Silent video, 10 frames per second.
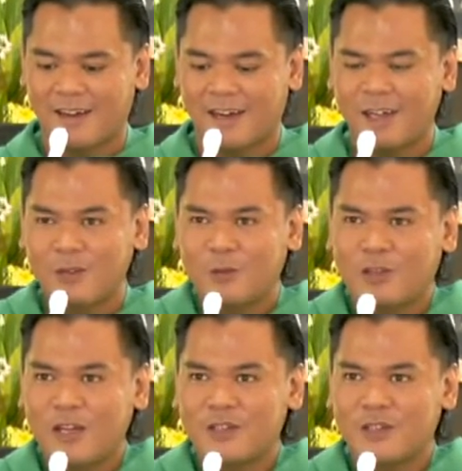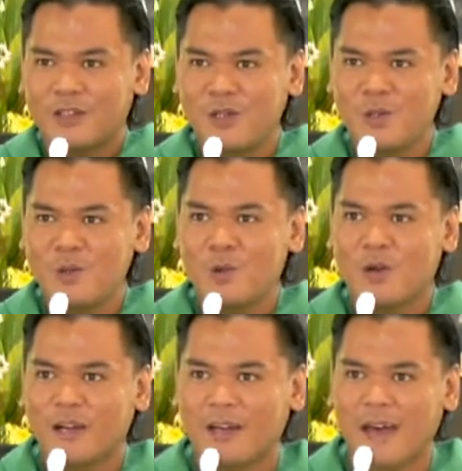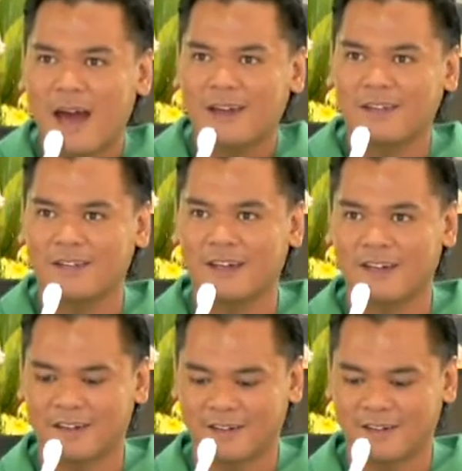into this new reality